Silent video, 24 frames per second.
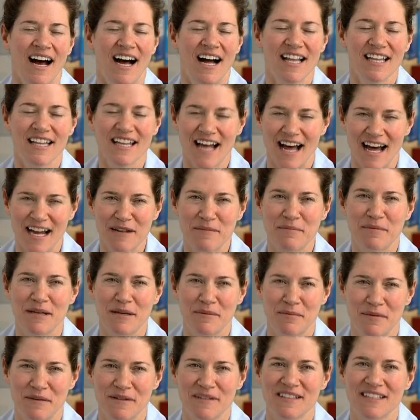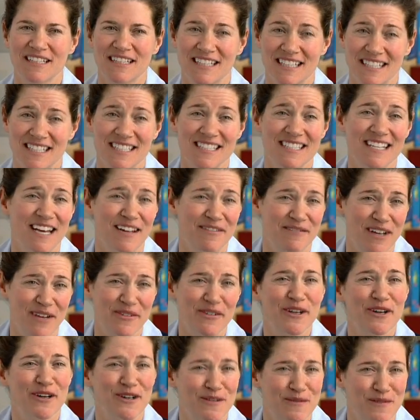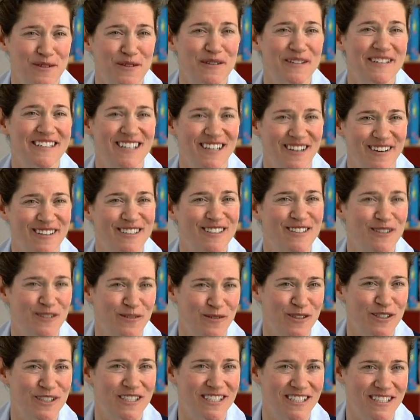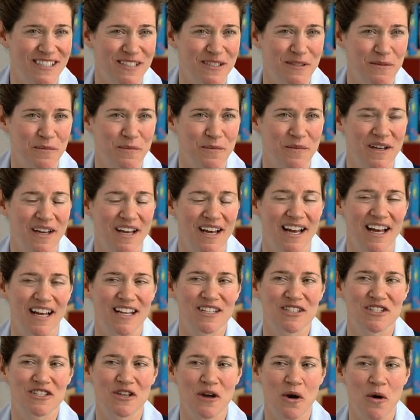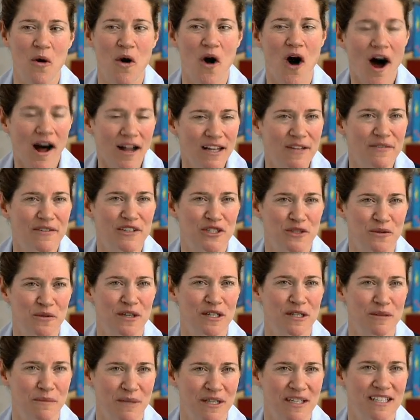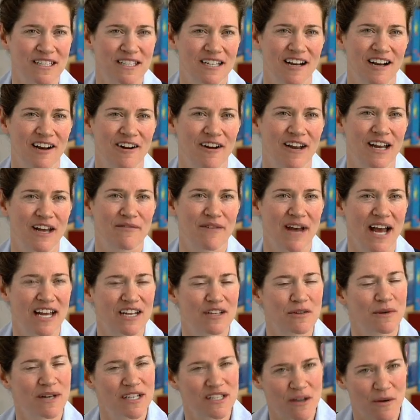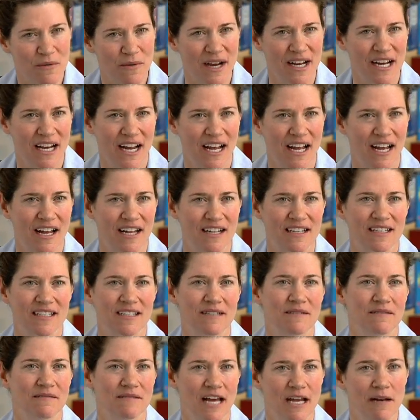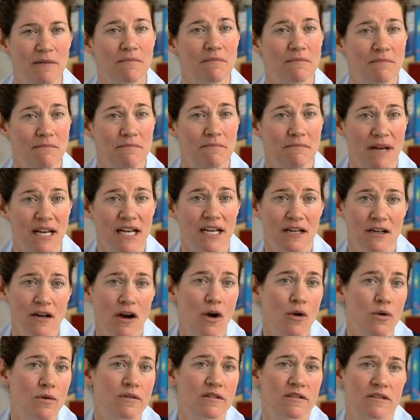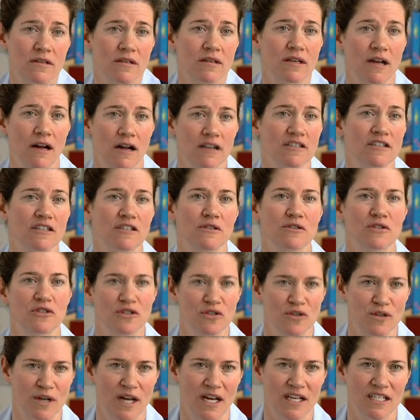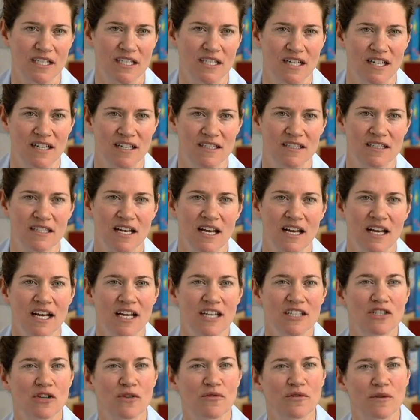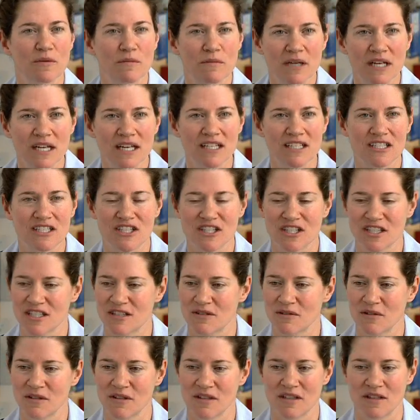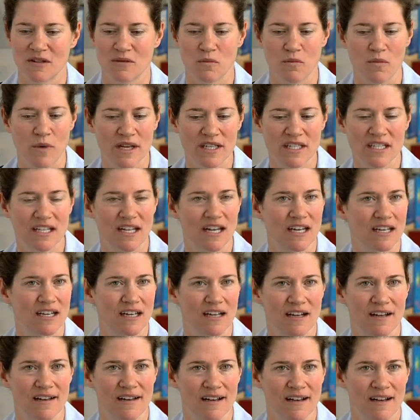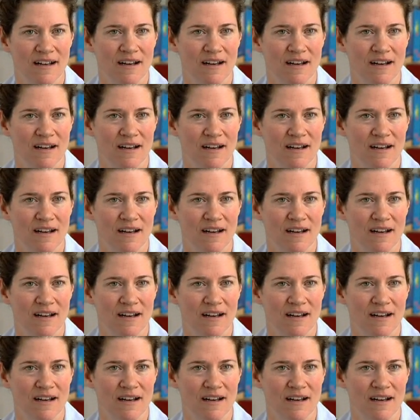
A lot of people, needless to say, have never heard of Unitarian Universalism. And so all of us who are in the military have had to raise our right hand and make an oath to the Constitution of the United States. And so for me, it's just resonating,